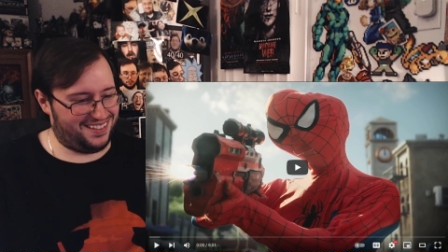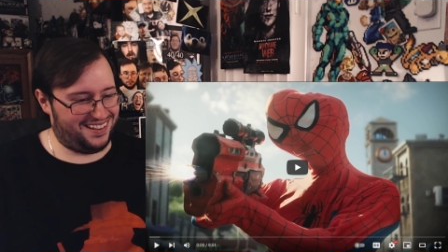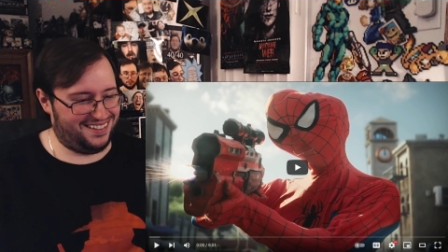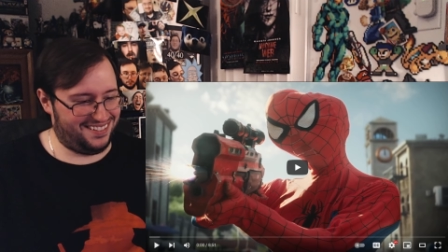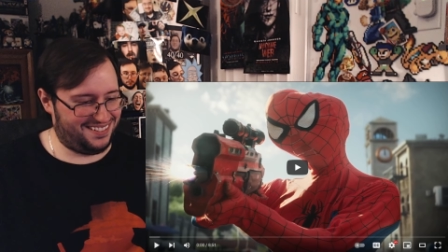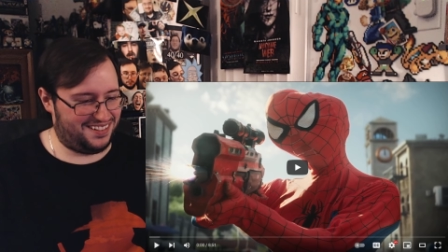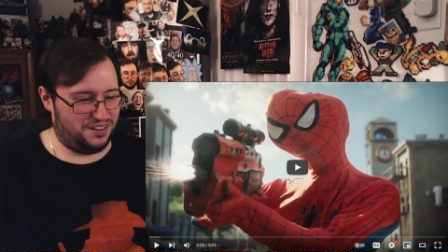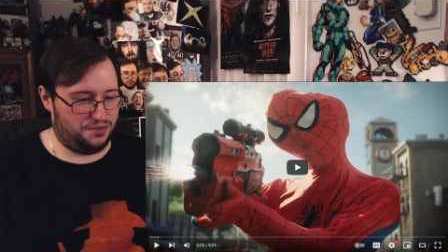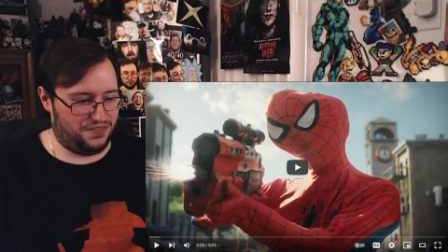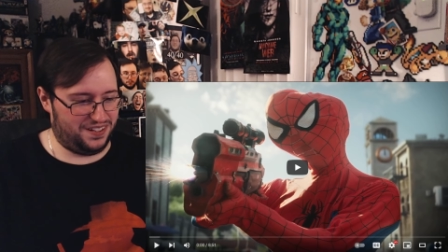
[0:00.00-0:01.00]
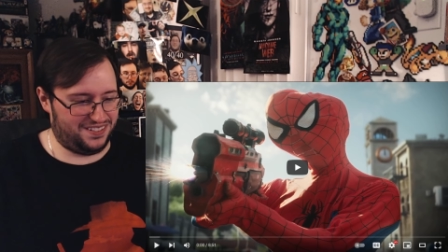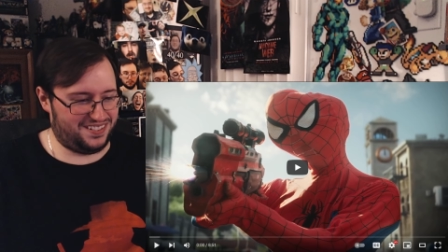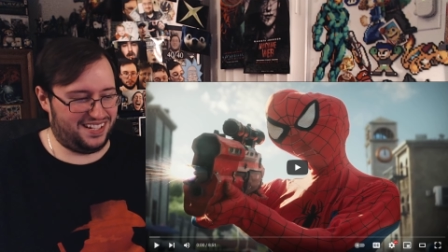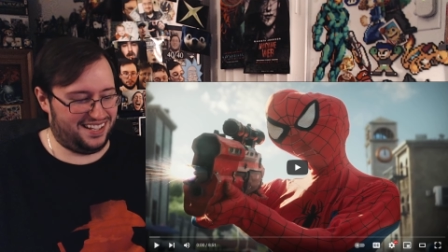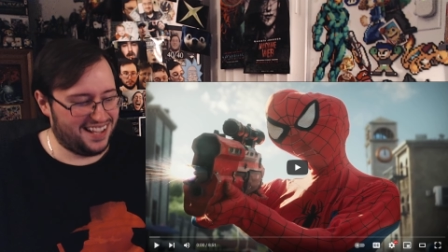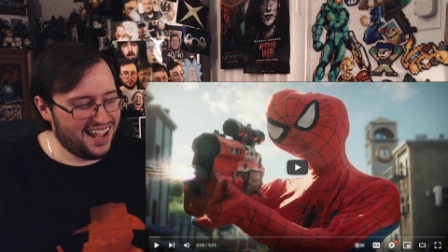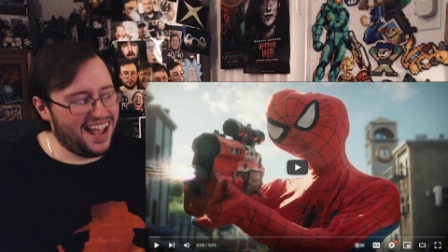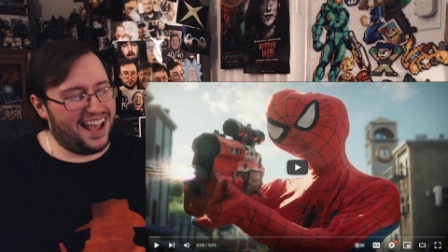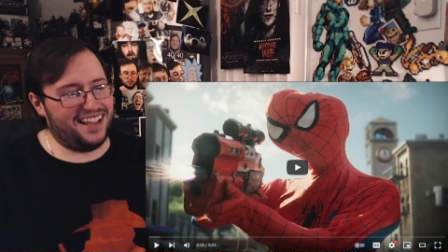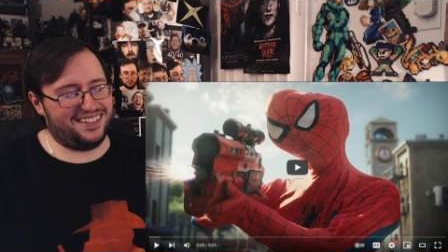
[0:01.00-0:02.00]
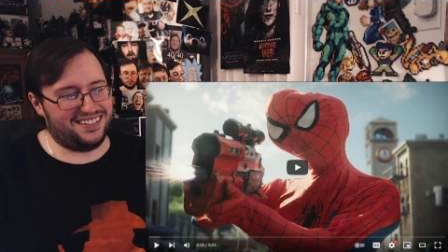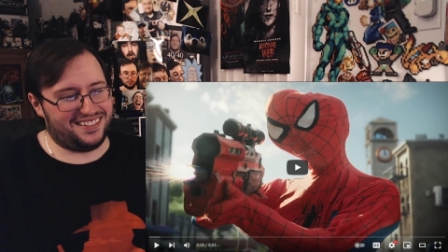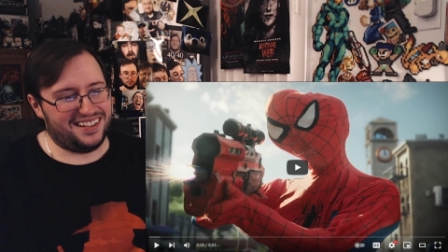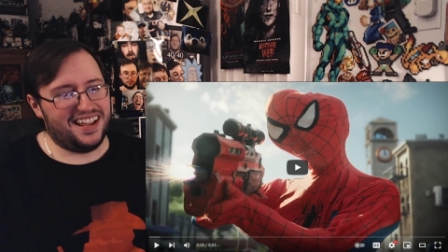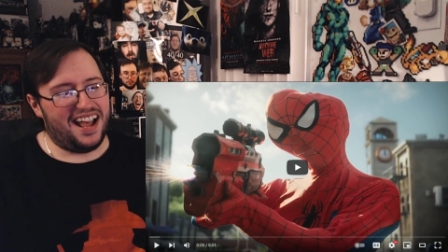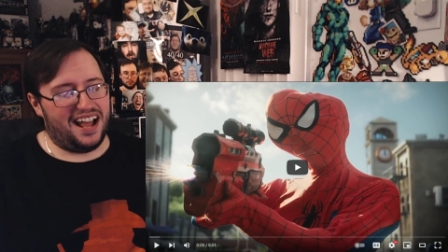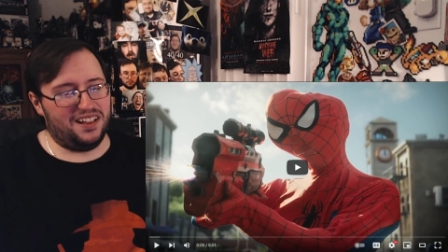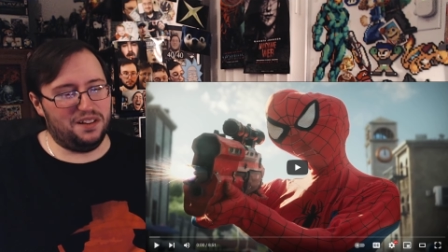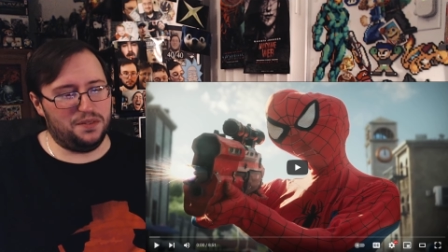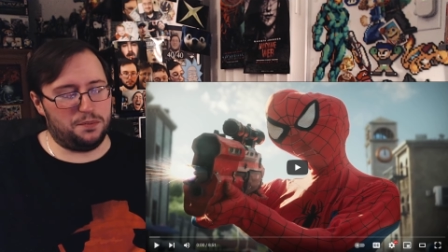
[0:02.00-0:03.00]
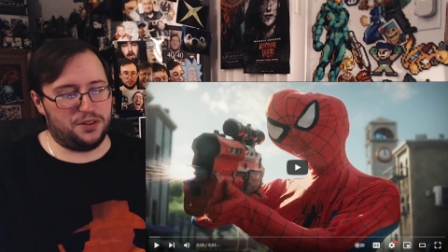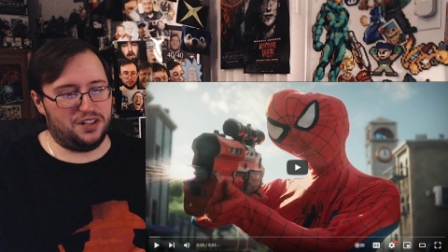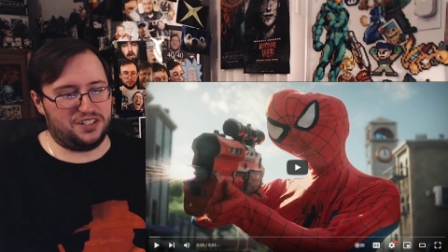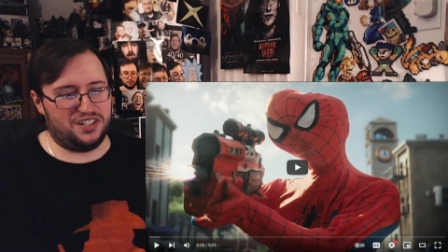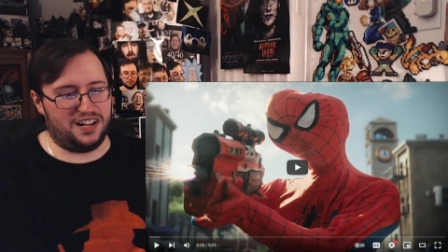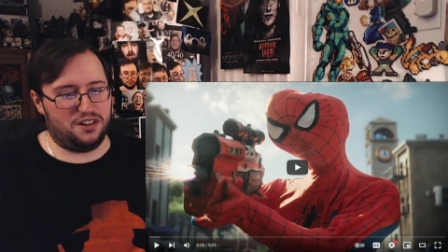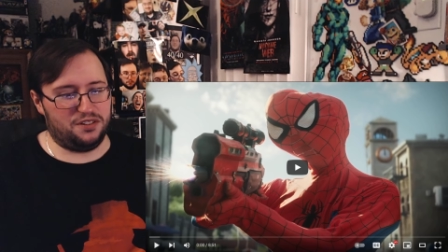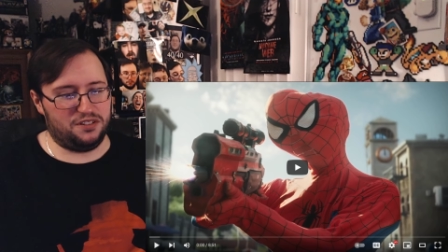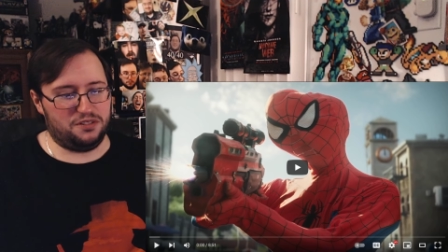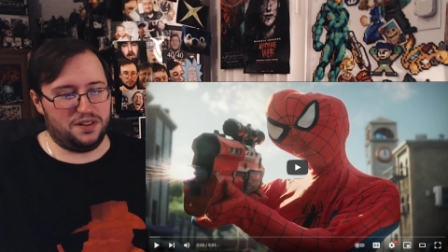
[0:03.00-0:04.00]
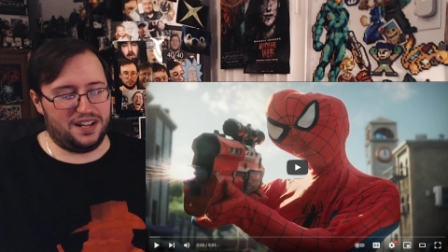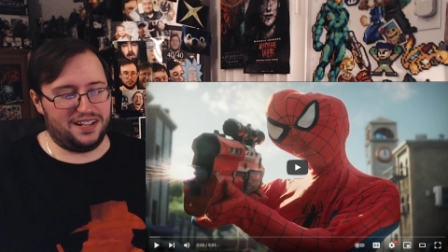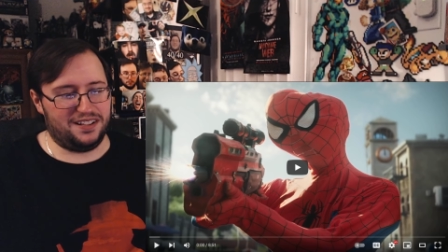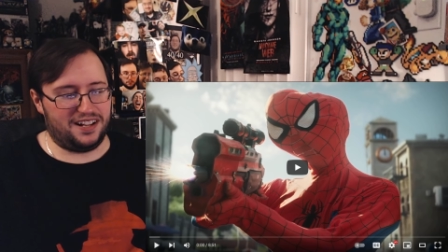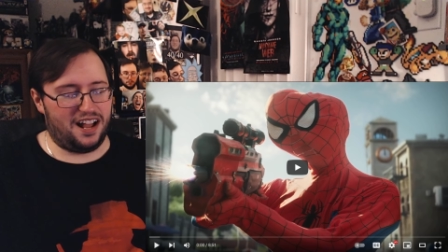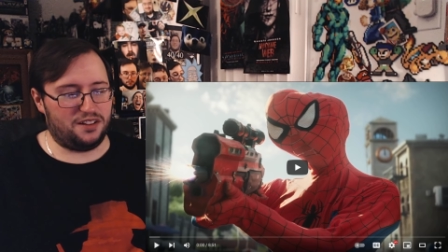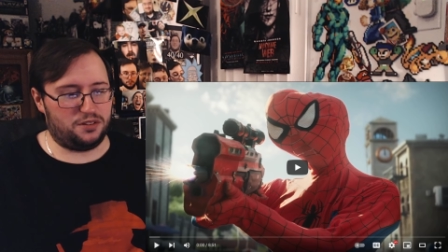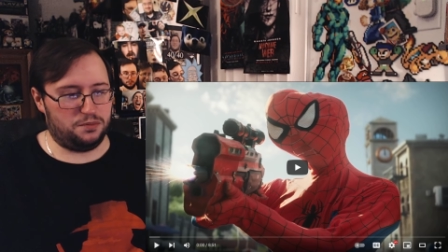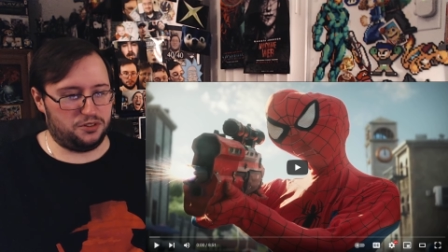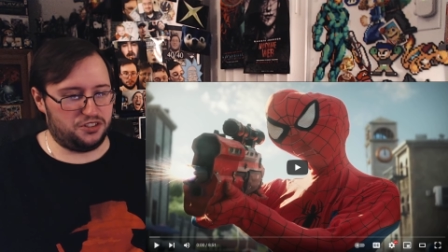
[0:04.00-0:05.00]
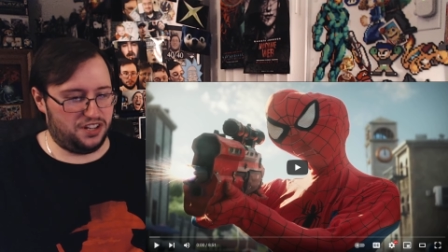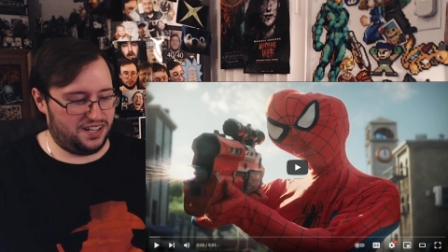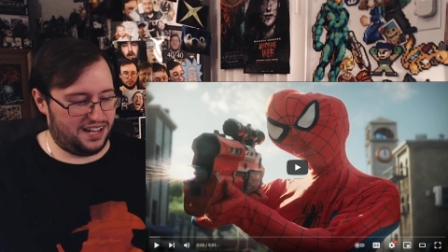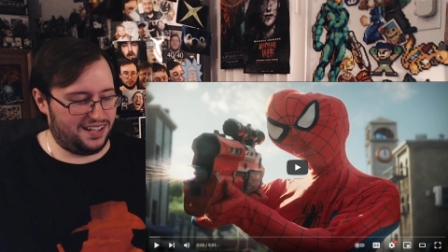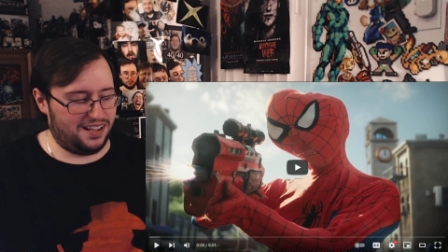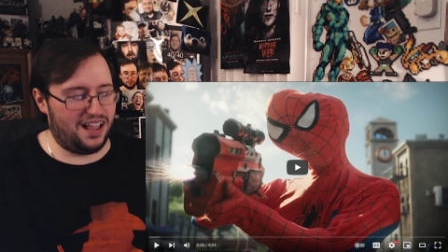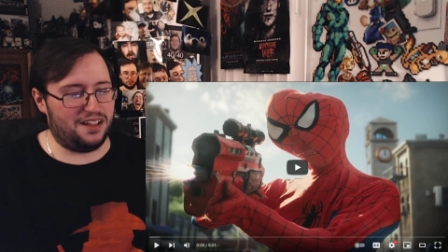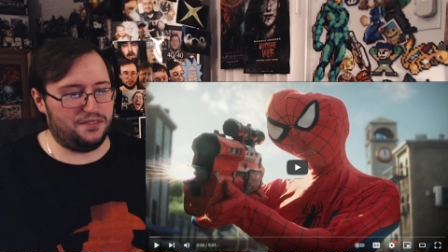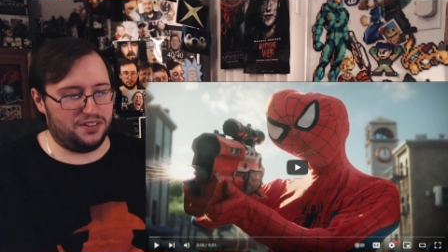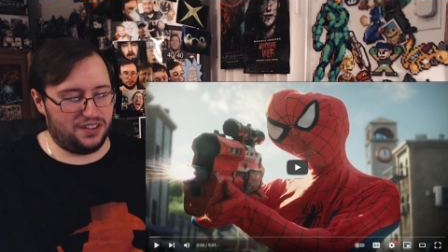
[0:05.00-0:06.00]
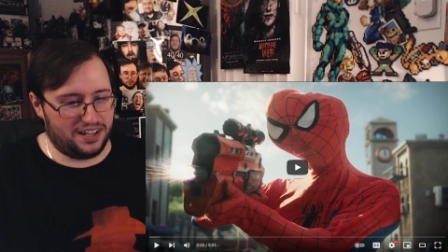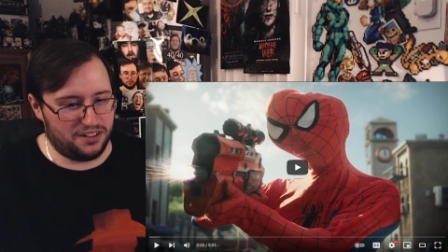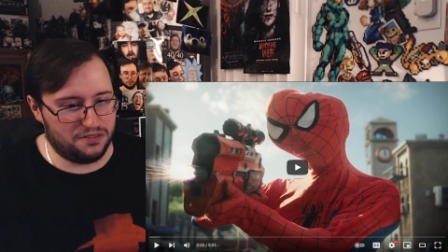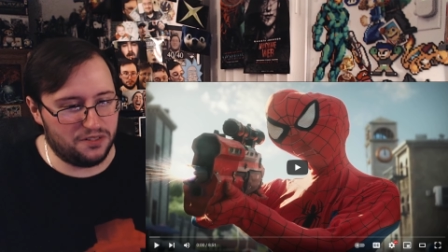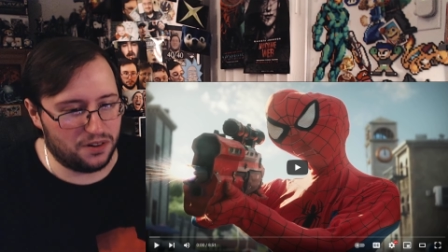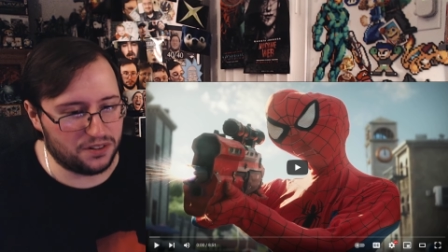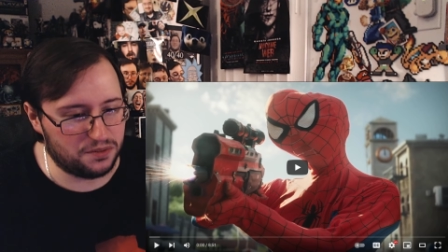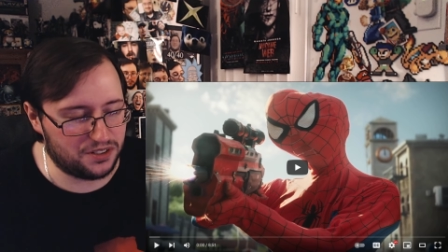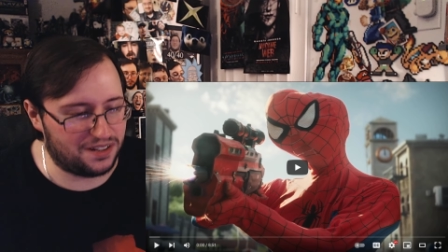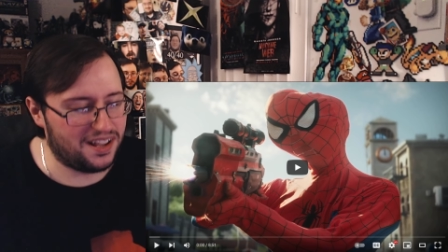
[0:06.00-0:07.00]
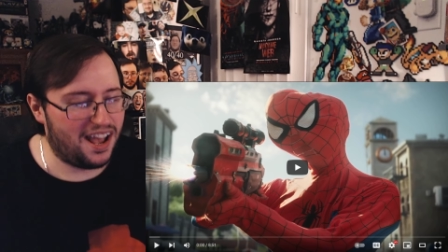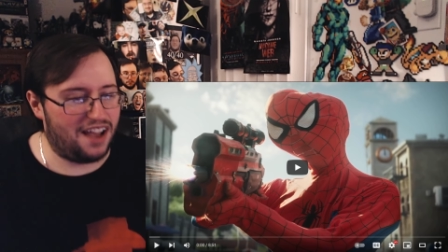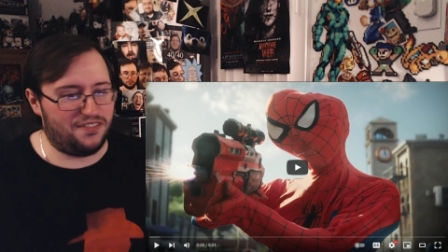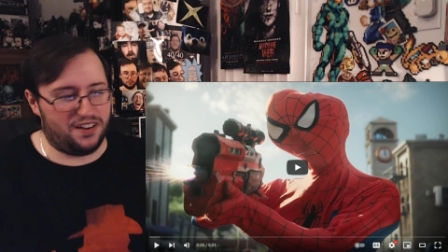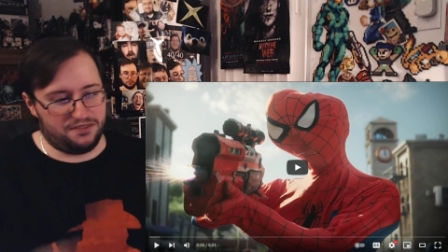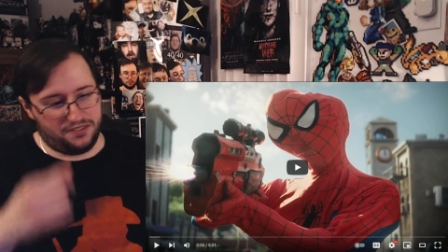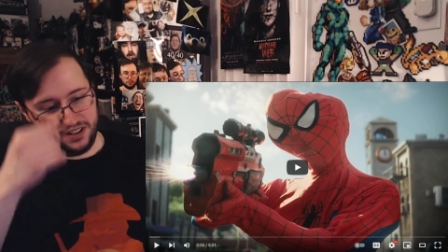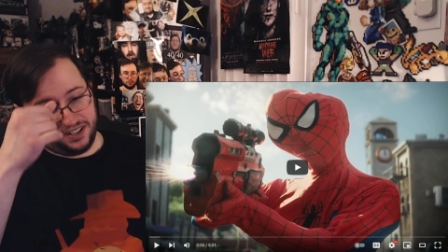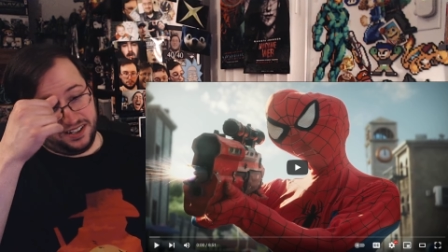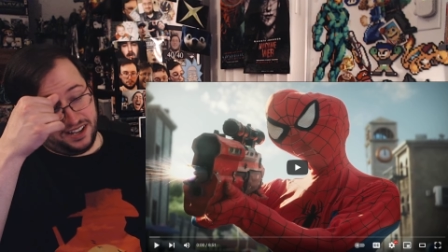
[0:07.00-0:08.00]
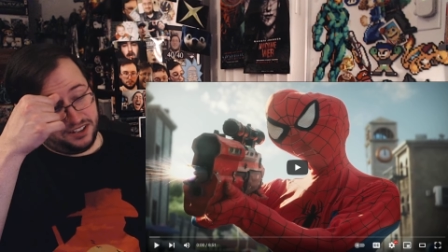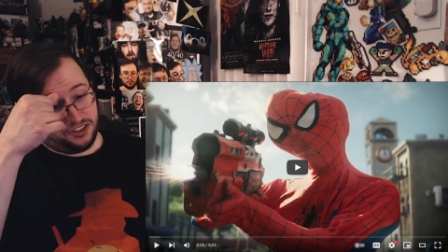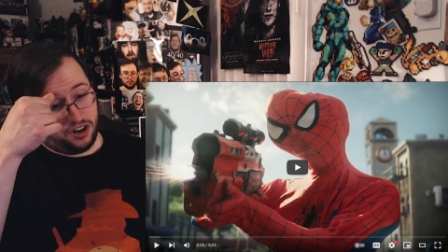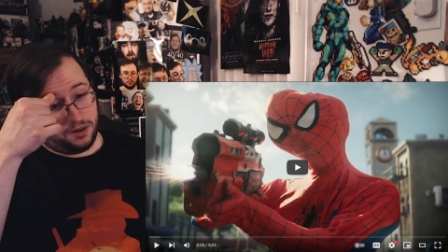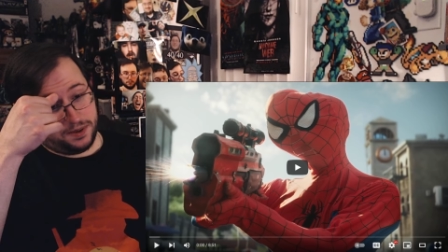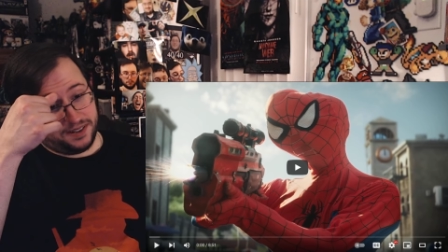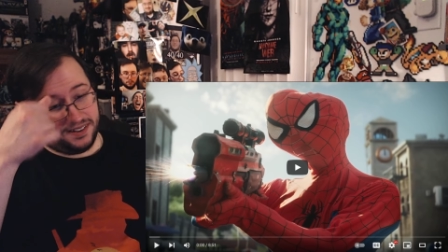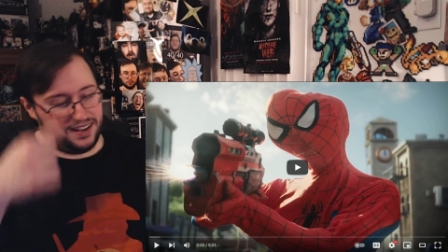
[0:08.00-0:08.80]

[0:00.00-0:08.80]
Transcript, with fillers: it was goofy shit. It's just I love the production that goes into it, and then the costumes are shit, and then a lot of it is like in the forest, which I I find funny and charming,